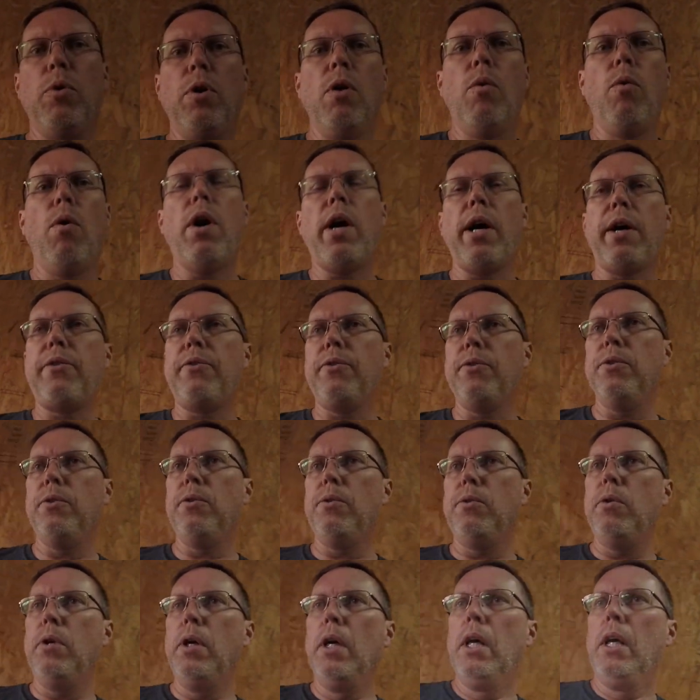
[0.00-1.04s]
going to walk
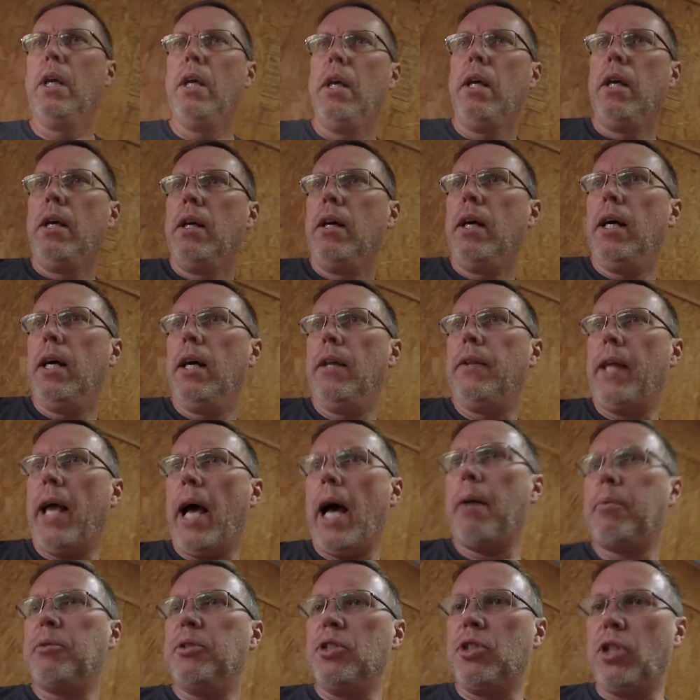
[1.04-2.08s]
through the
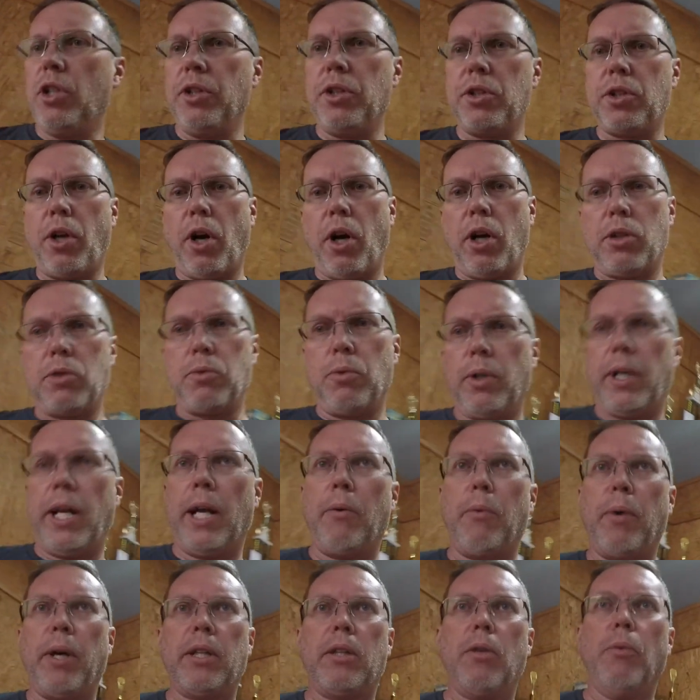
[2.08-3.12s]
options on this car. So we
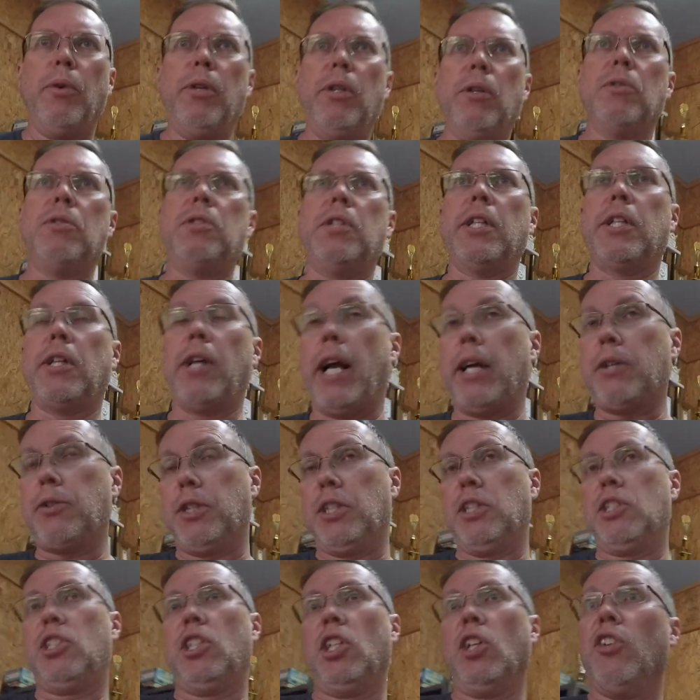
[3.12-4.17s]
got the window sticker, actually
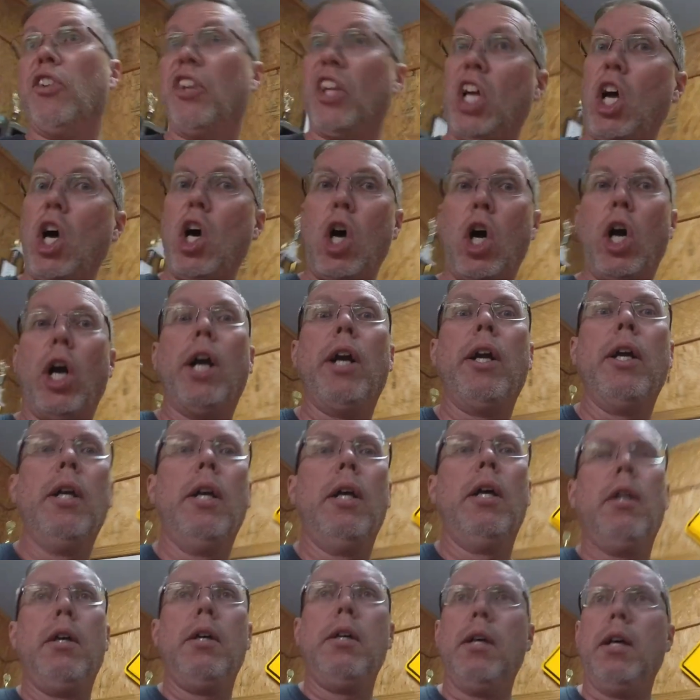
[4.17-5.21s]
it's still in the car.
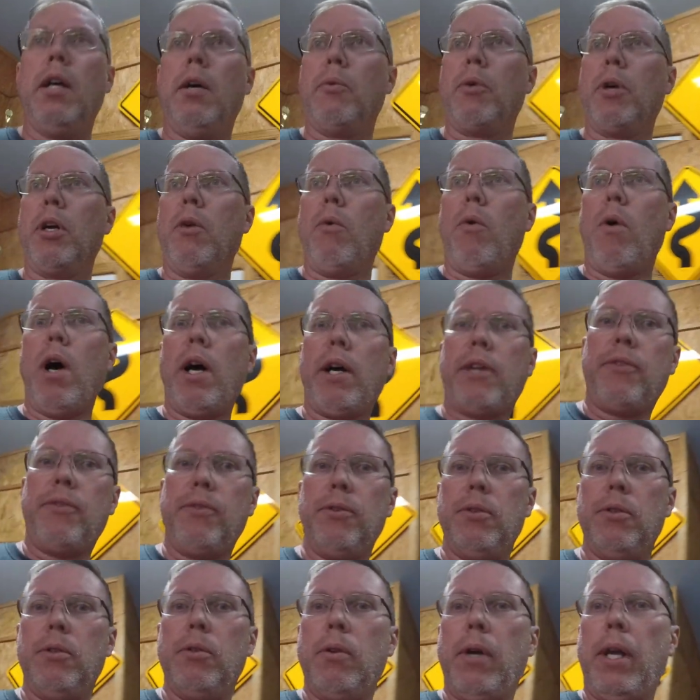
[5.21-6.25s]
We're going to walk
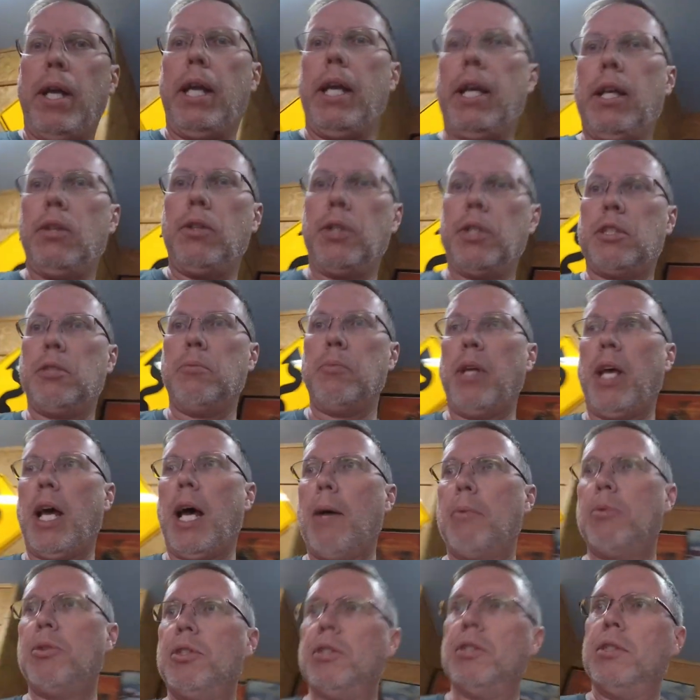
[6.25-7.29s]
through and look at some of the
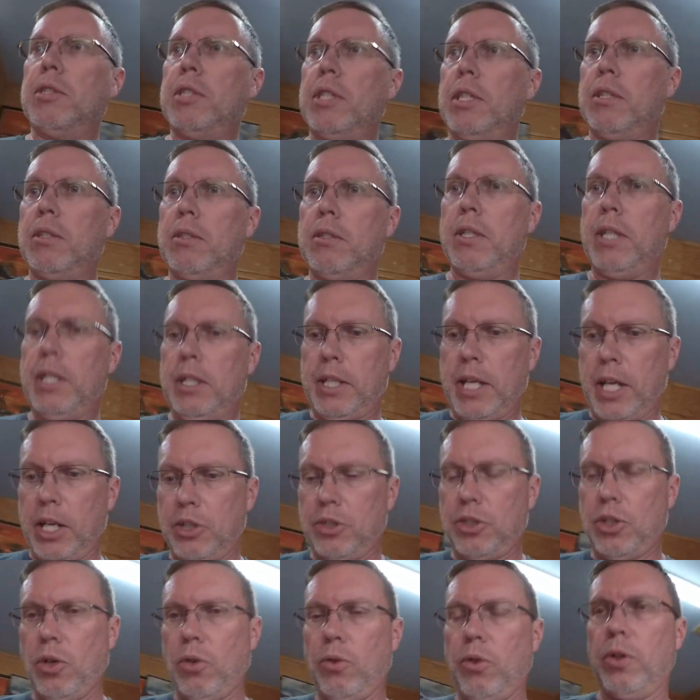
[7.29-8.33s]
options and kind of
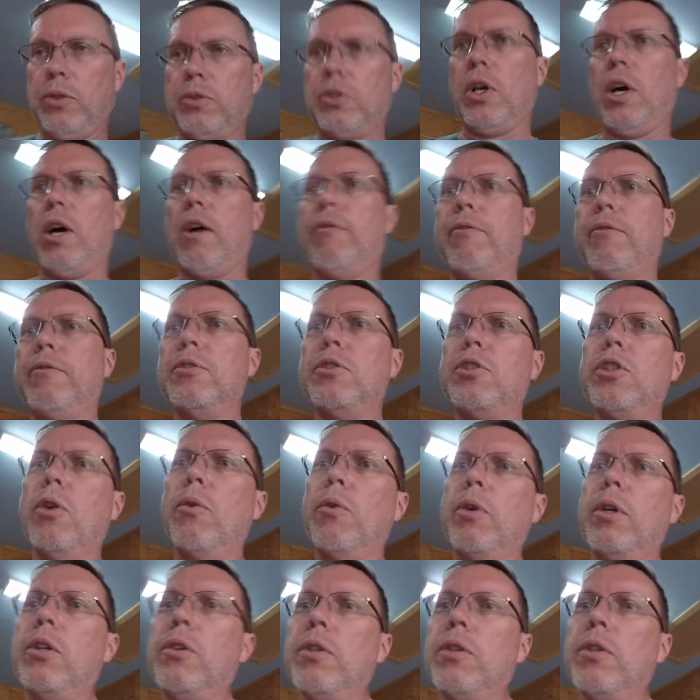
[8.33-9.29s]
show those off and show what it